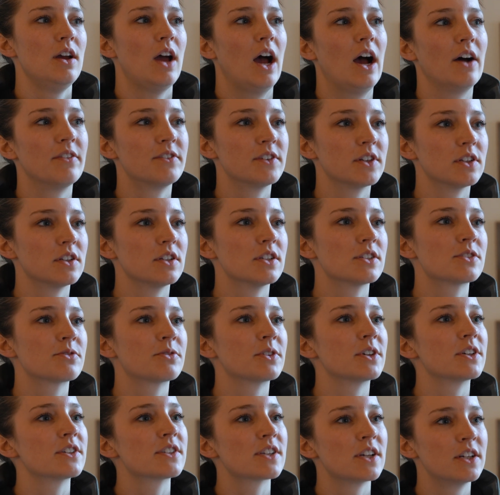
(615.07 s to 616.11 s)
After this
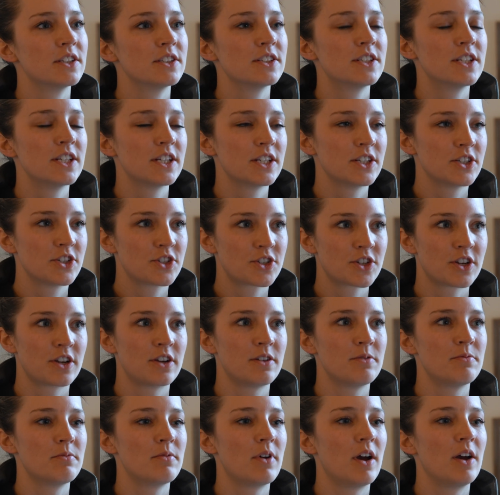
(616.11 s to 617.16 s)
first hunting
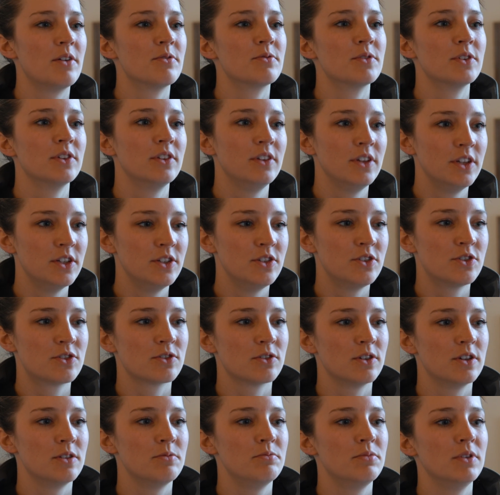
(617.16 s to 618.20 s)
trip, I've really
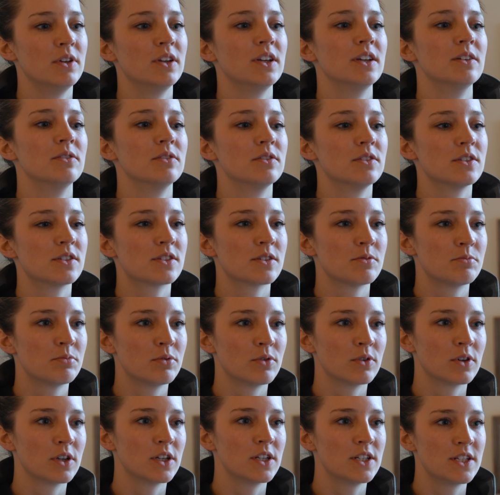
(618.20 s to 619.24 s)
enjoyed being able to
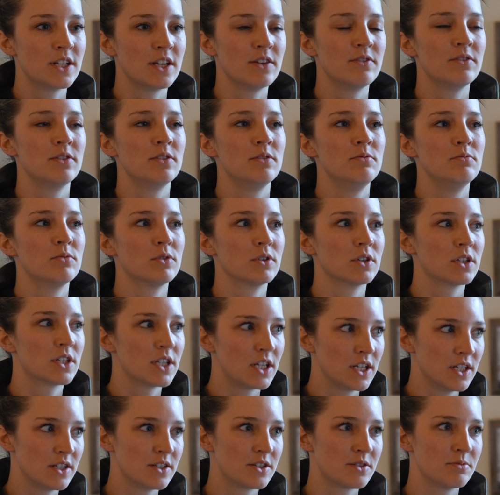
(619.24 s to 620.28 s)
support David more
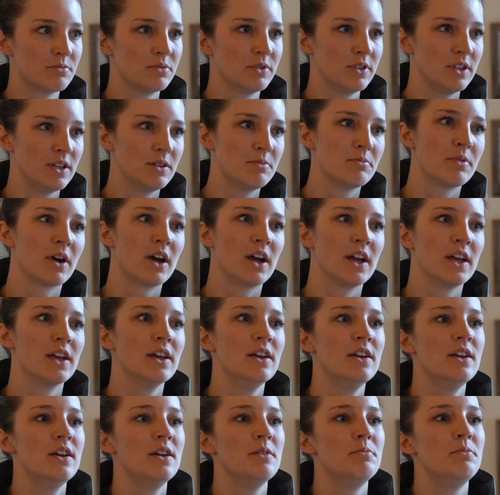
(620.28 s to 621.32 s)
tangibly by
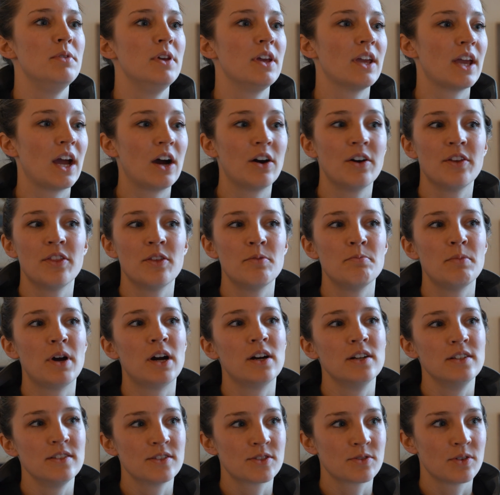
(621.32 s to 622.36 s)
being out in the
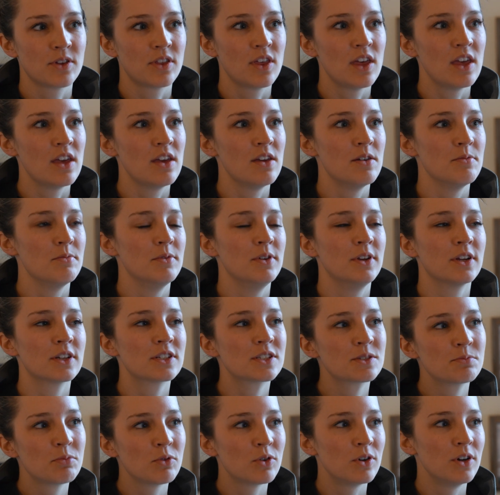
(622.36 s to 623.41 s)
mountains with him and
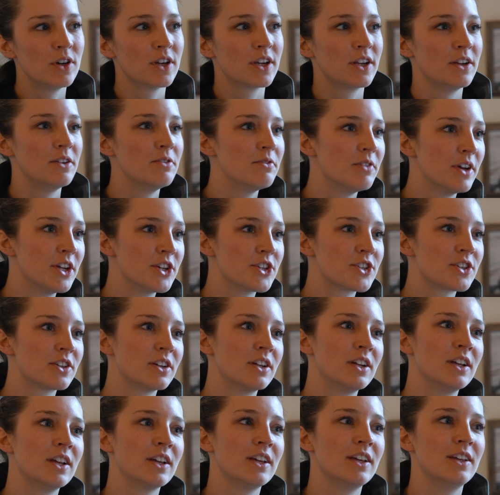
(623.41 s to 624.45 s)
exploring and
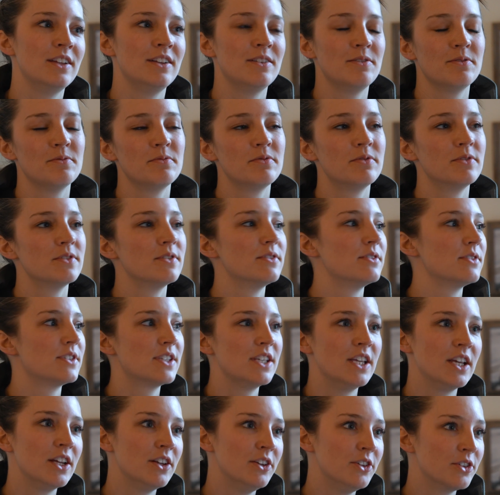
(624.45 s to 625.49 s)
adventuring and
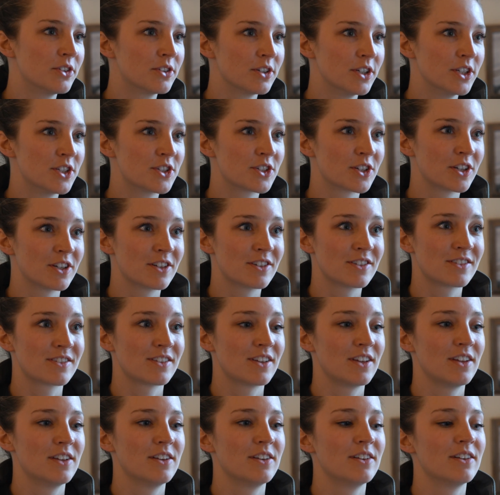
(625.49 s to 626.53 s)
seeing new creatures
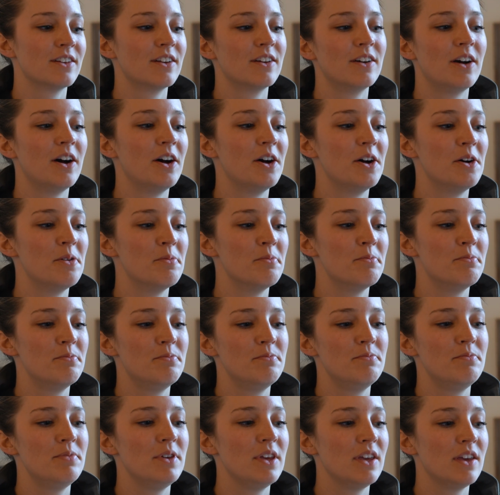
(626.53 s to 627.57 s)
and
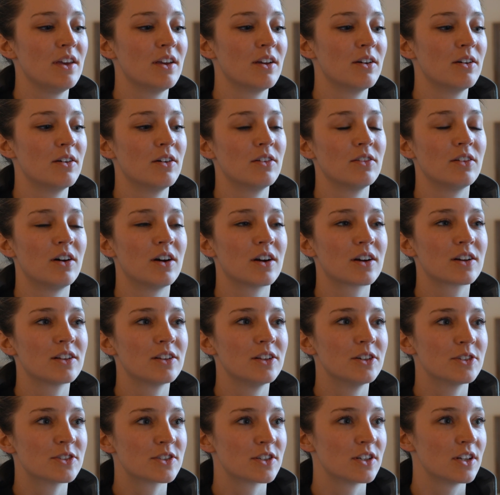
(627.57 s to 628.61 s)
being a lot
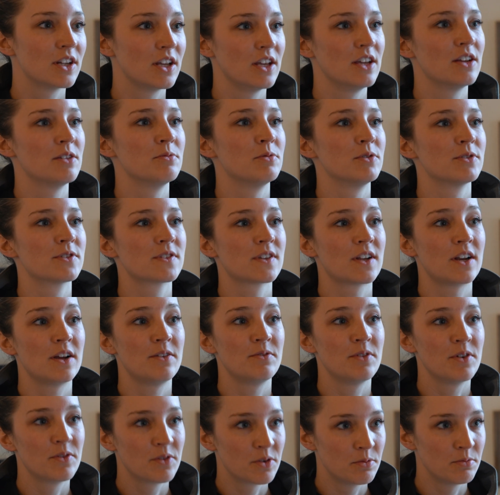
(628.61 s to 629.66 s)
closer to animals than
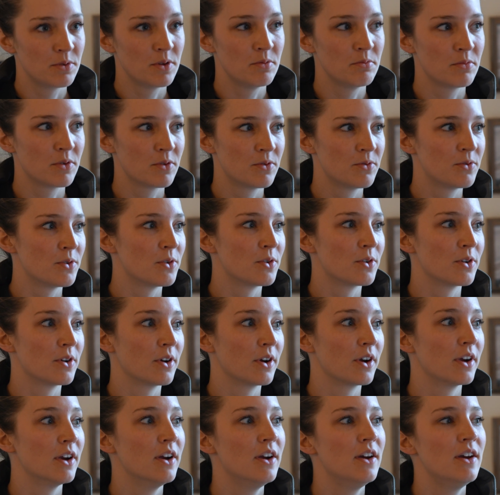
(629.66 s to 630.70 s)
I've ever been
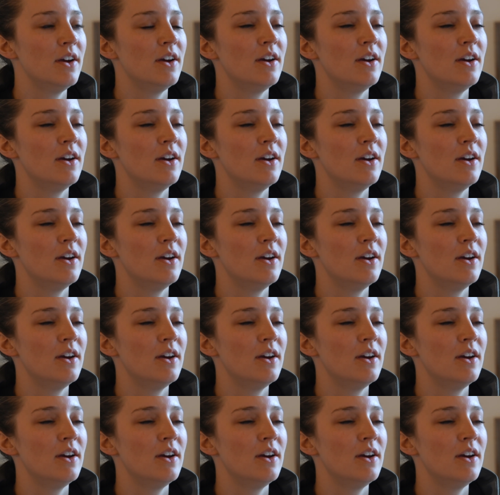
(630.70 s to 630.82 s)
before.